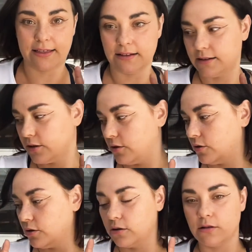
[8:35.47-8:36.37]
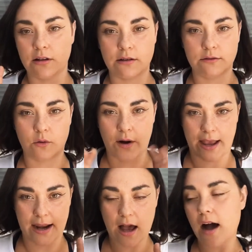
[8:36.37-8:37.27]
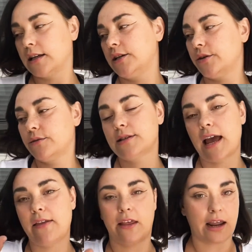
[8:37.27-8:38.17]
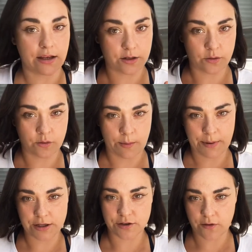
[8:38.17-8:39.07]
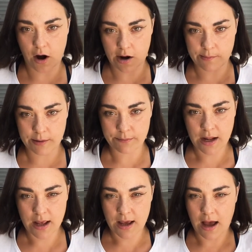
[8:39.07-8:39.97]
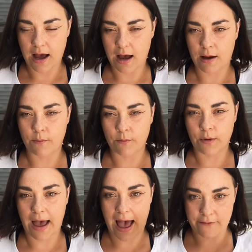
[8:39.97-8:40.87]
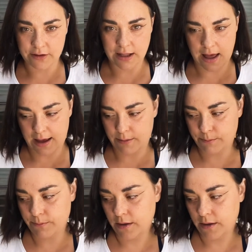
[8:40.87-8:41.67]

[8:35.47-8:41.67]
little organic honeydews, and then I do a pinch of cardamom, half a lime,